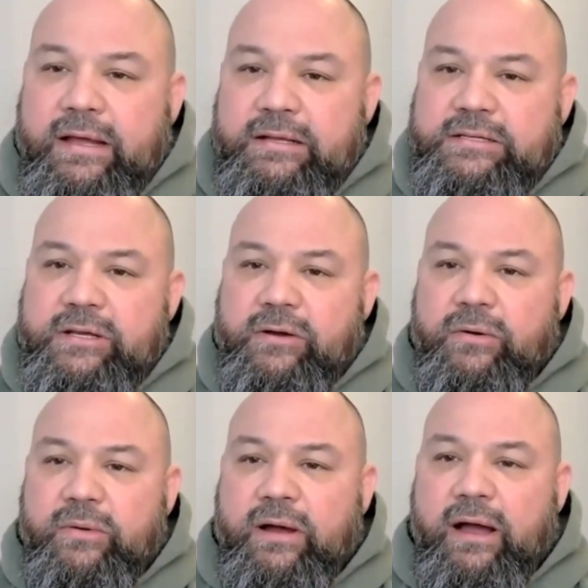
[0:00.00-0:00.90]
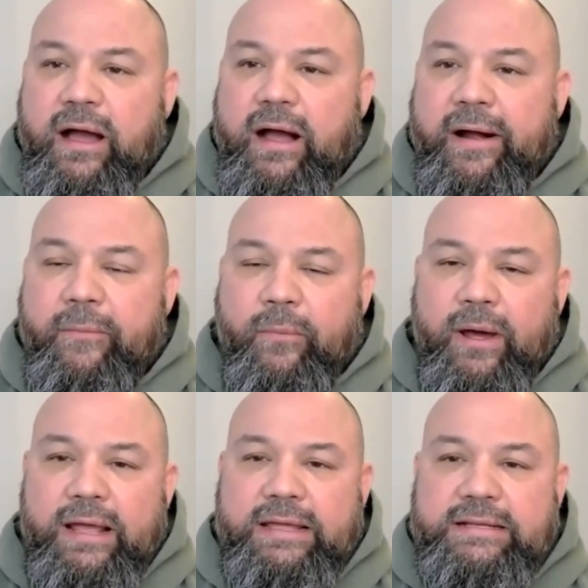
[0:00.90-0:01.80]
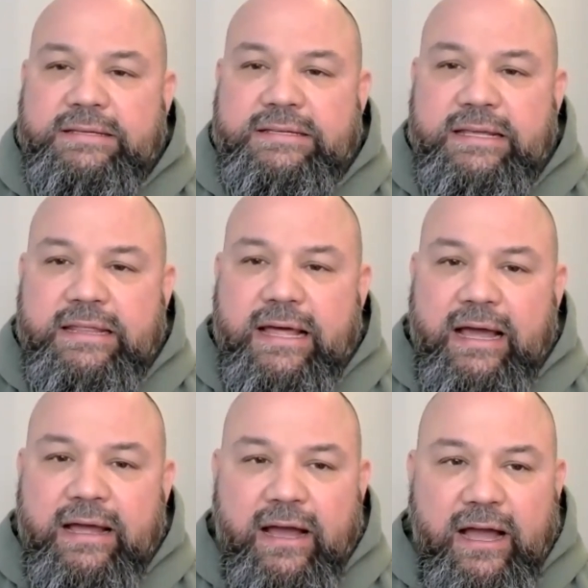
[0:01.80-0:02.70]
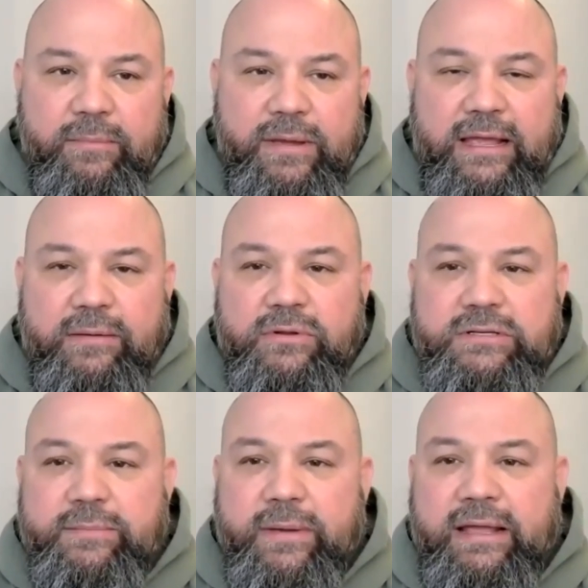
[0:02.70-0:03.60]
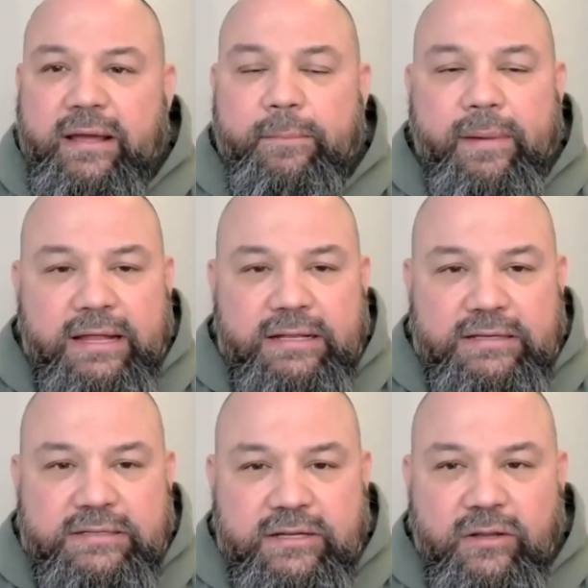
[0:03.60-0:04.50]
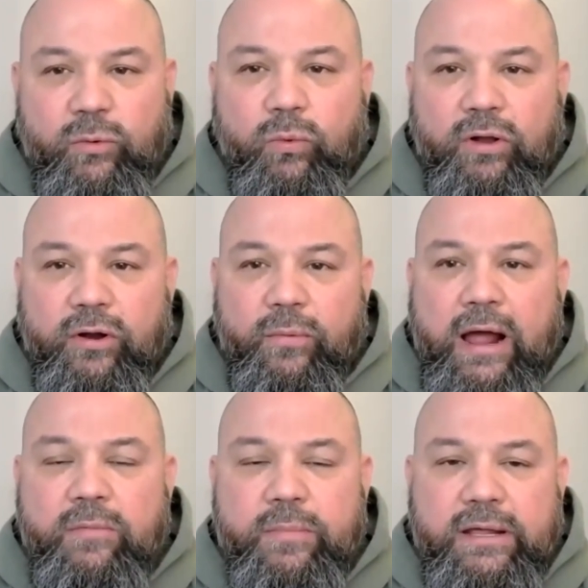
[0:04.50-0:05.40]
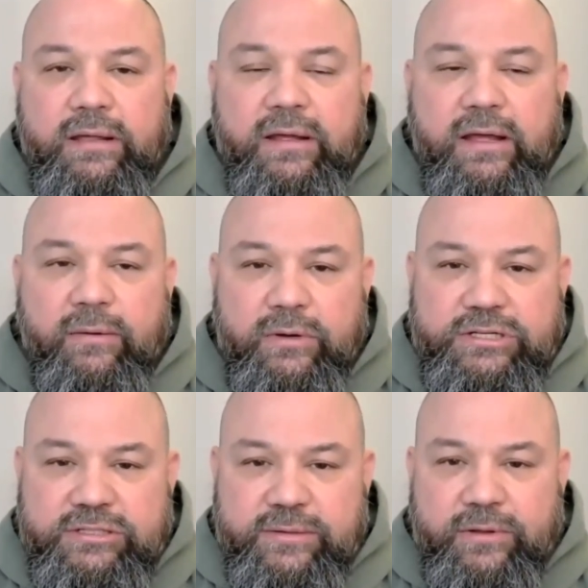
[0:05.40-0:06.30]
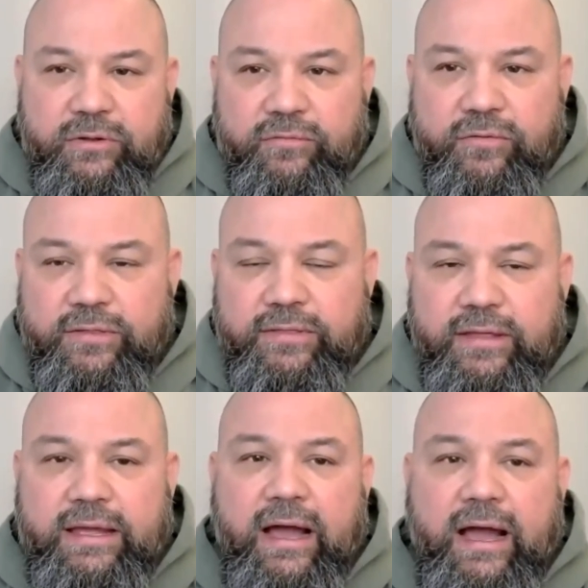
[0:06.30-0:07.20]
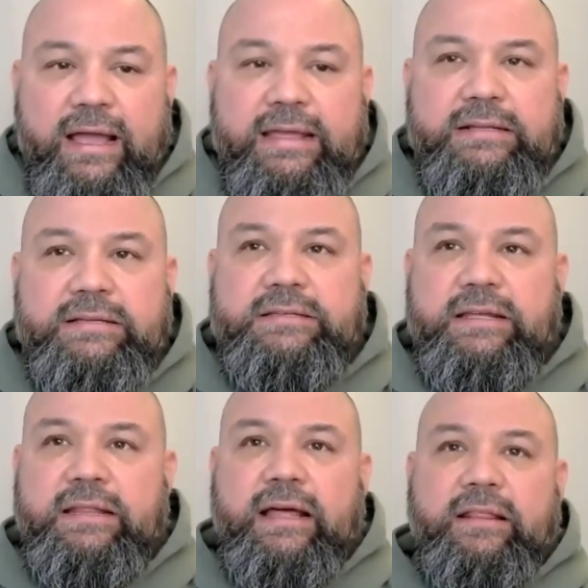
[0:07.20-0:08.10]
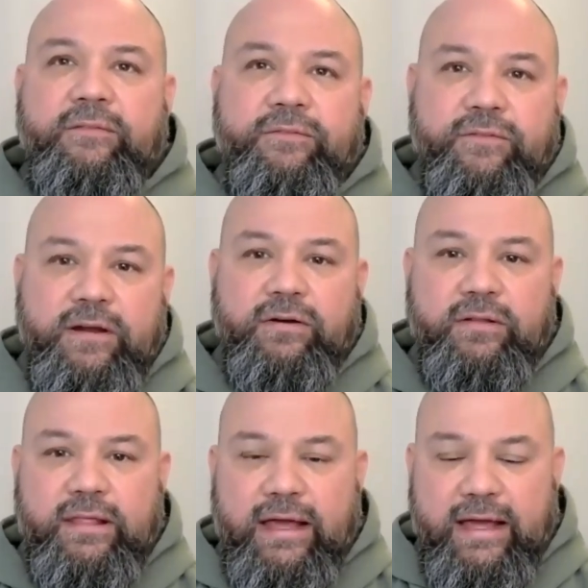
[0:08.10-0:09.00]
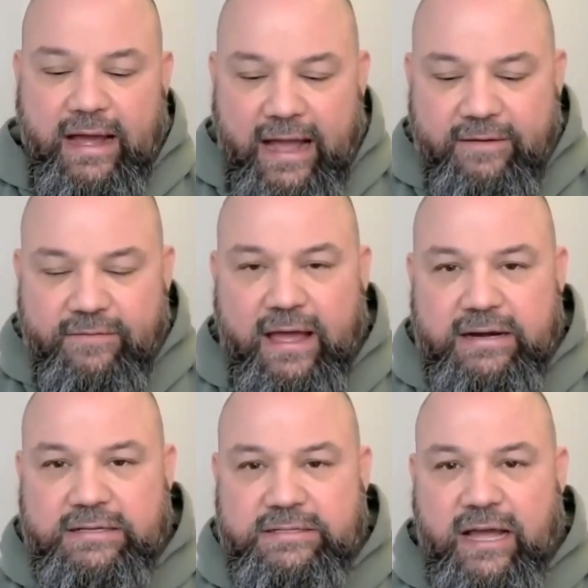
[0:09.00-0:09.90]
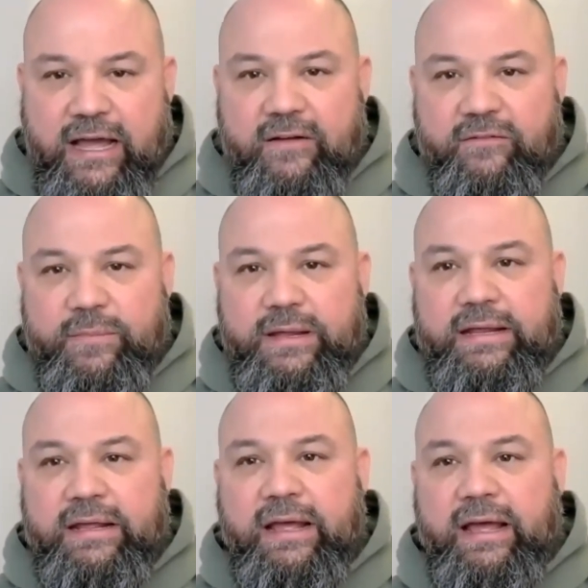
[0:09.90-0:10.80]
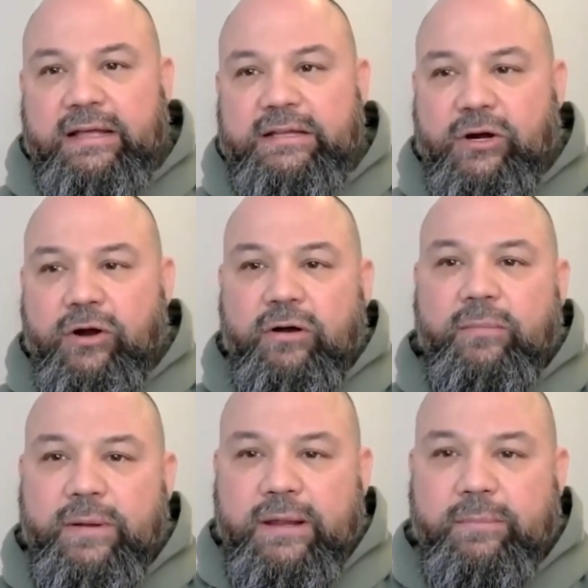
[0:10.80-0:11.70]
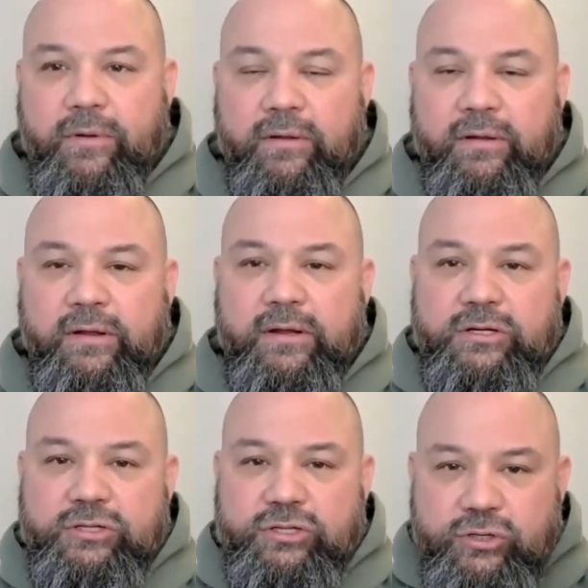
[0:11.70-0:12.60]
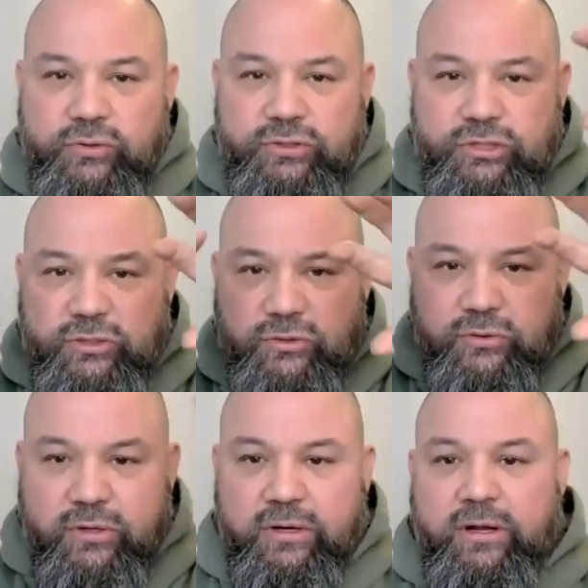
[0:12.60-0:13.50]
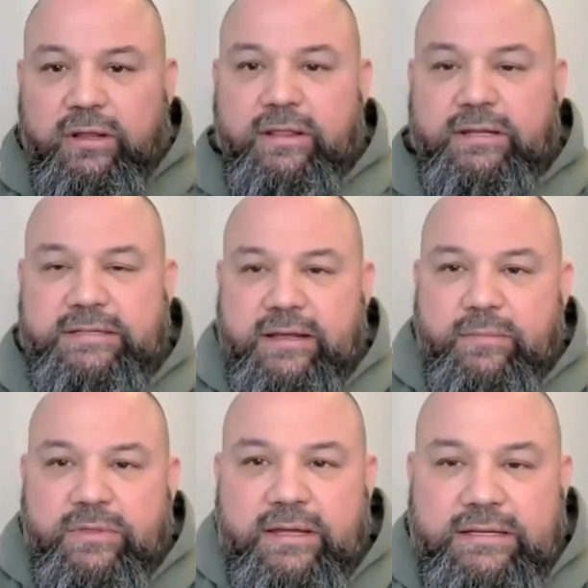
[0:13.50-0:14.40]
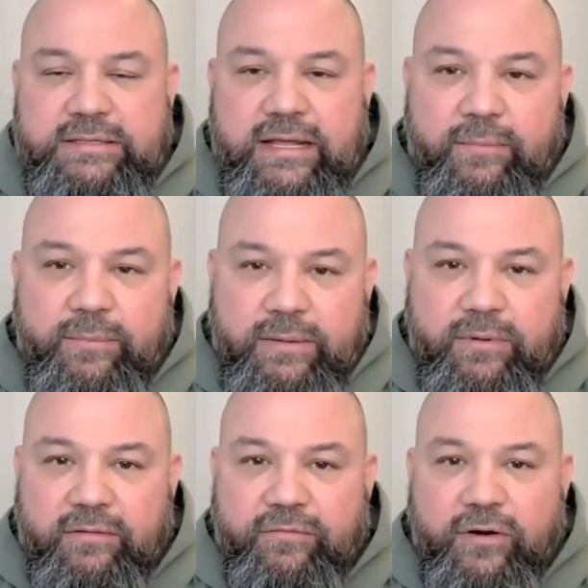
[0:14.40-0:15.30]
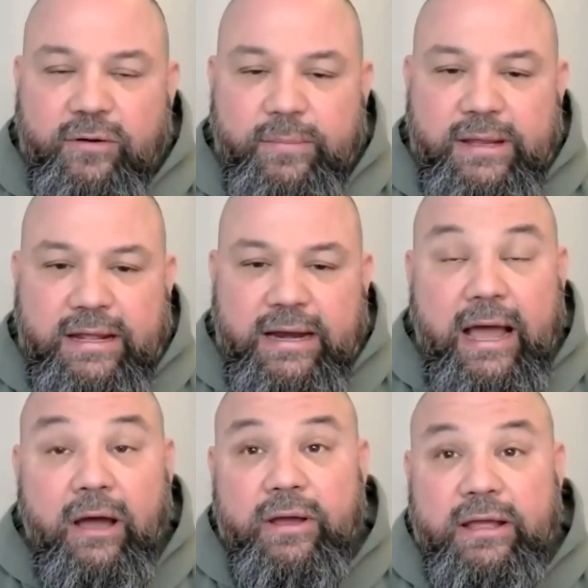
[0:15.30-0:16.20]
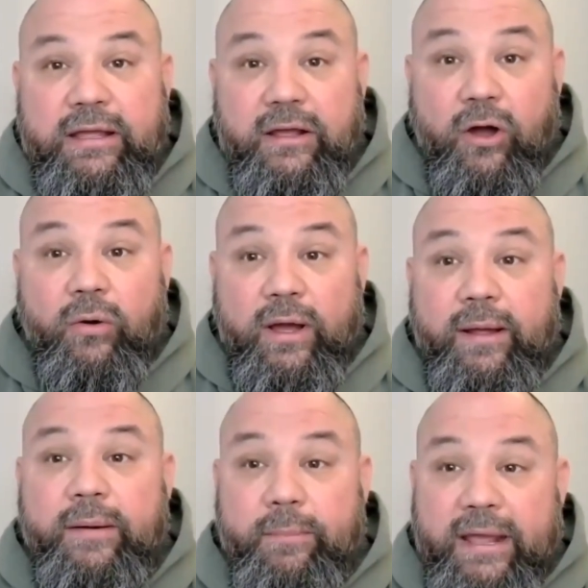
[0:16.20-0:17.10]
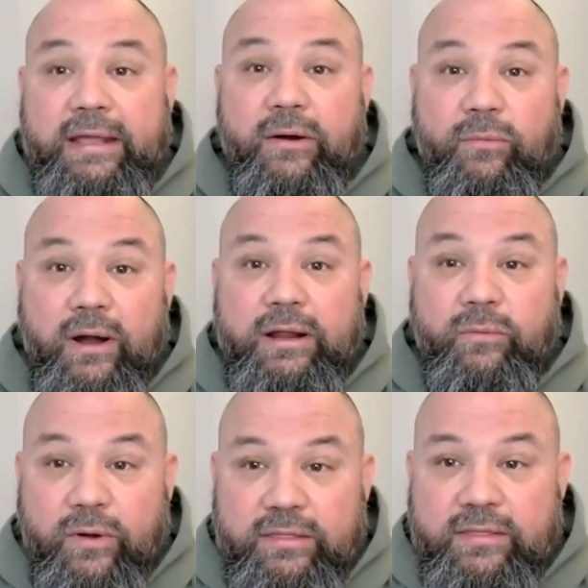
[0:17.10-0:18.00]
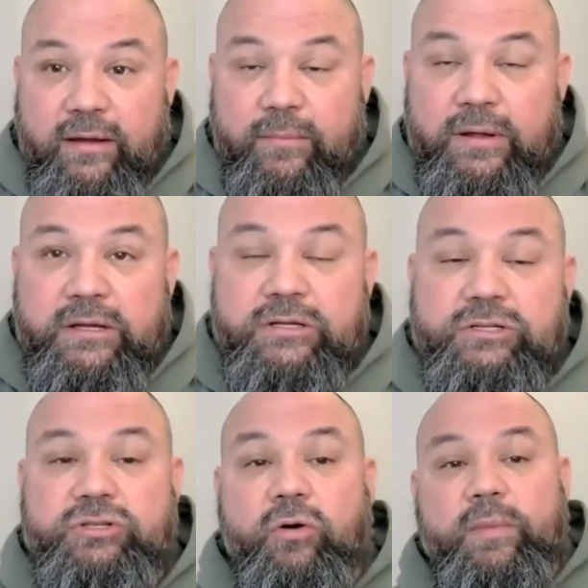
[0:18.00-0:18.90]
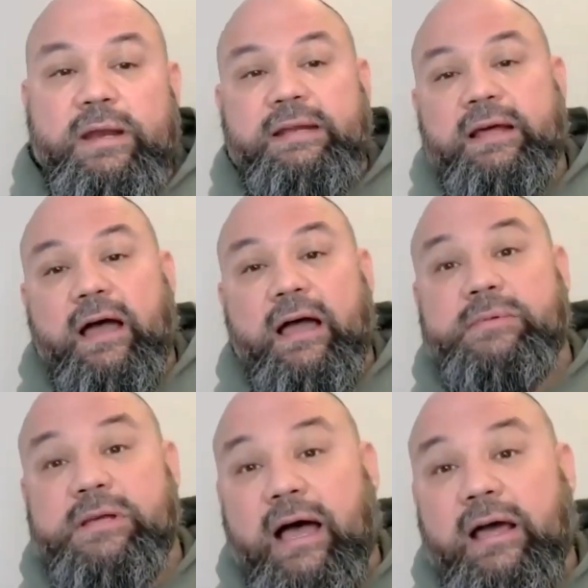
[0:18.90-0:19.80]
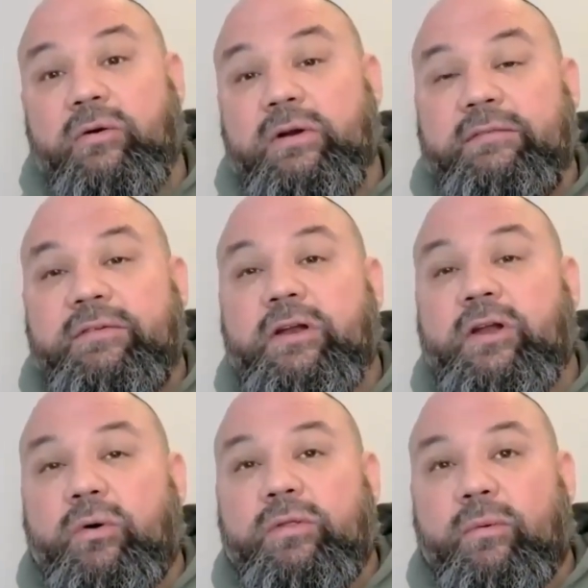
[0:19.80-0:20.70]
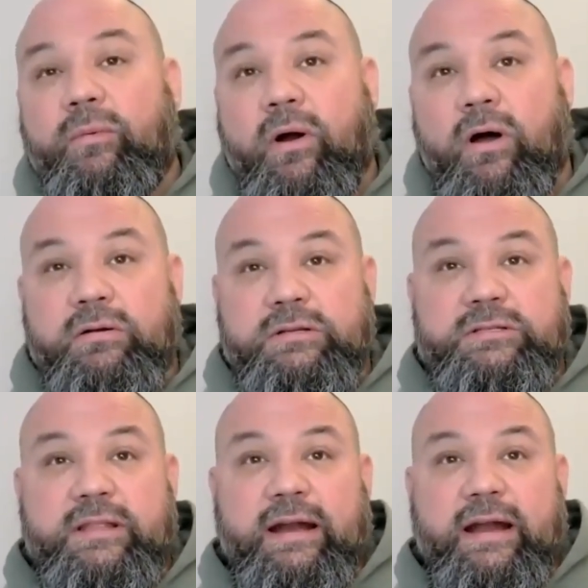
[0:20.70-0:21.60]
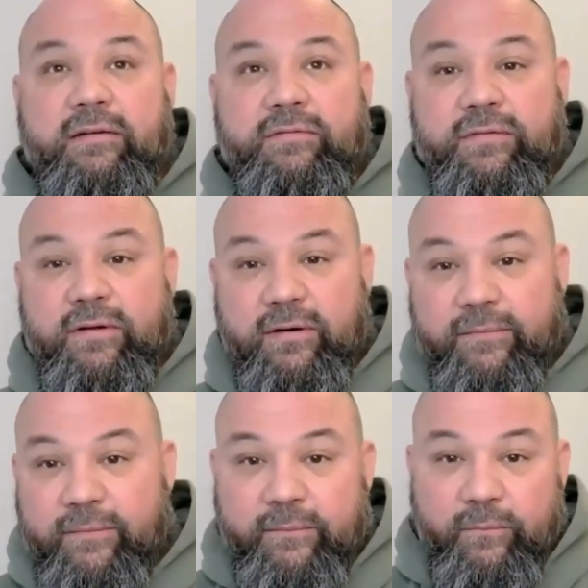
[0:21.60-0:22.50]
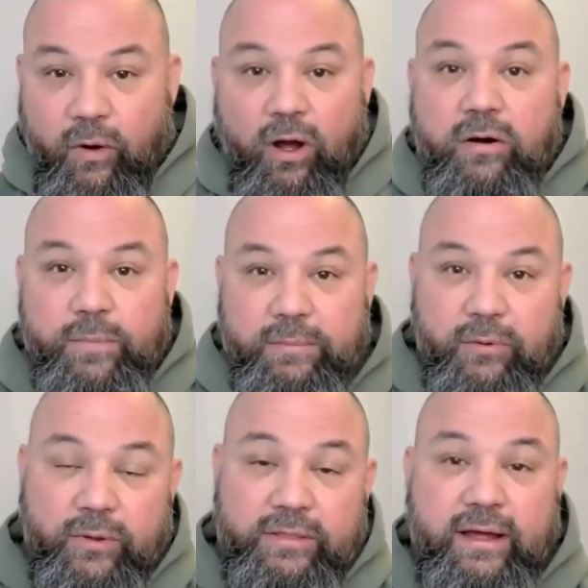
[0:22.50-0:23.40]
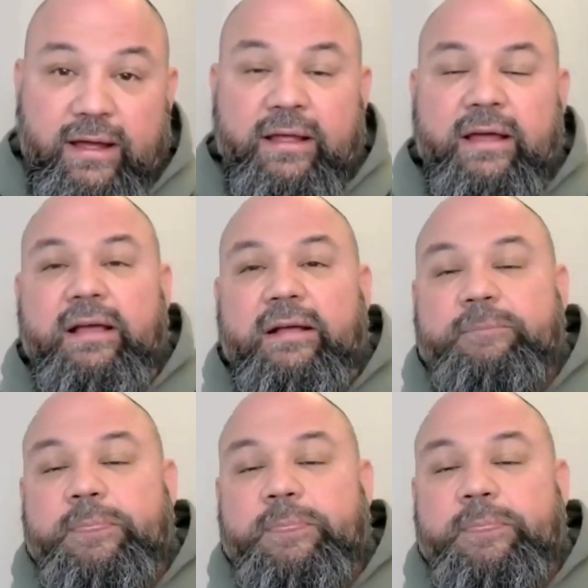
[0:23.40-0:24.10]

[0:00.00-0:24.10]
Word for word: and so when i can see that i'm able to make amends to the world around me which is a beautiful thing i can see that the fear that i've had inside of me has hurt people due to the same things that people have hurt me and now I can go and make it right with them. So many times I don't even know the wrongs that I've wronged people with. I